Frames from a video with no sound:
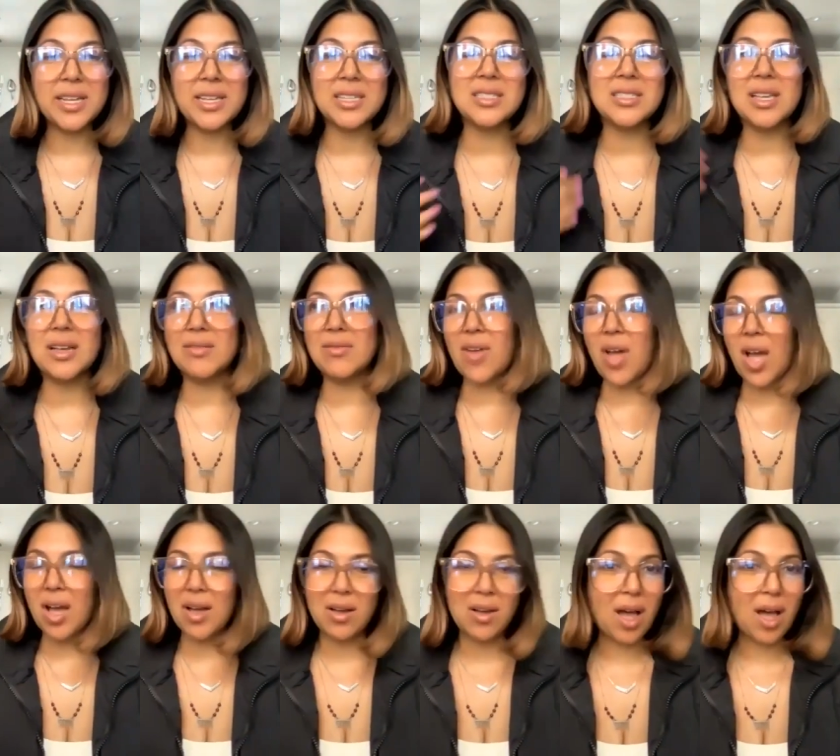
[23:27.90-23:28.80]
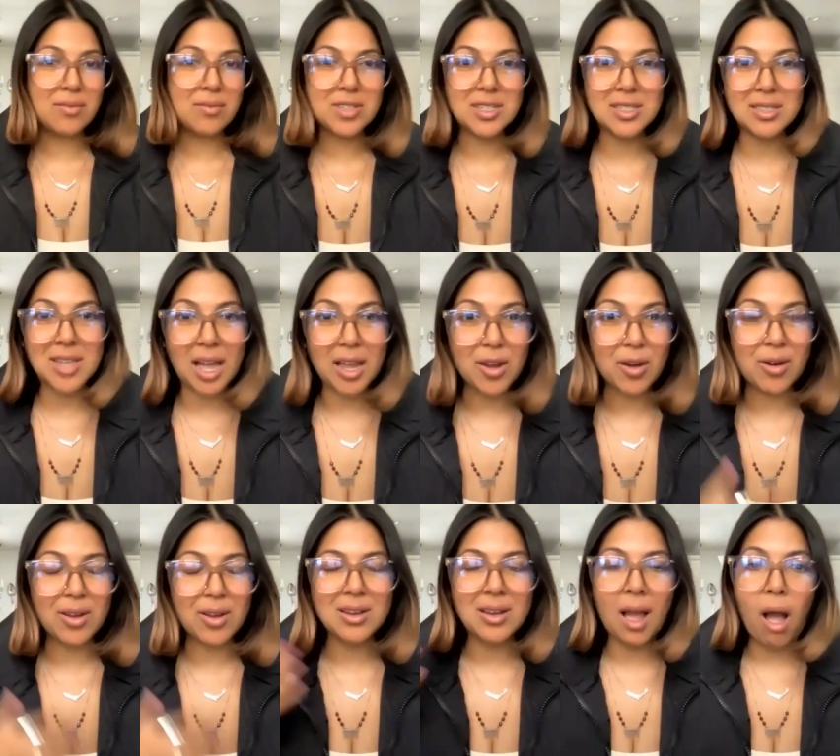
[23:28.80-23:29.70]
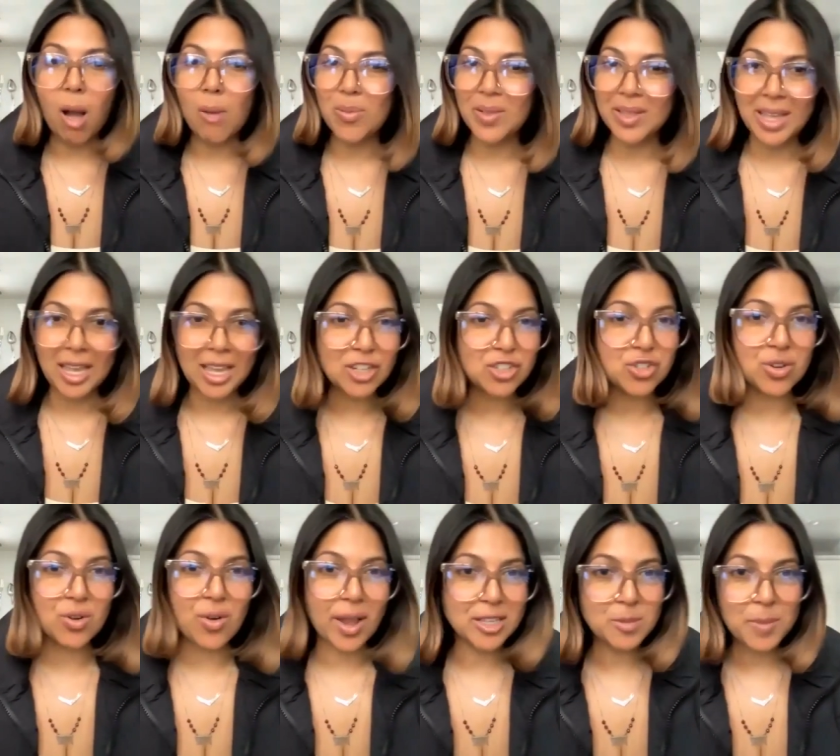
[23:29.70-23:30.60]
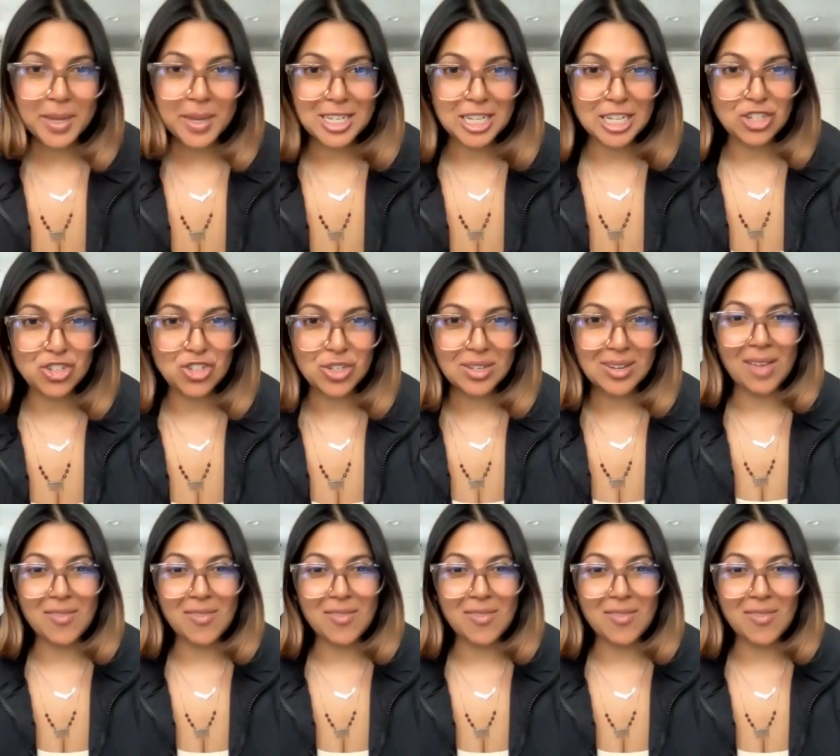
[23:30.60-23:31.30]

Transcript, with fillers: place of, uh, of desire and not obligation or expectation.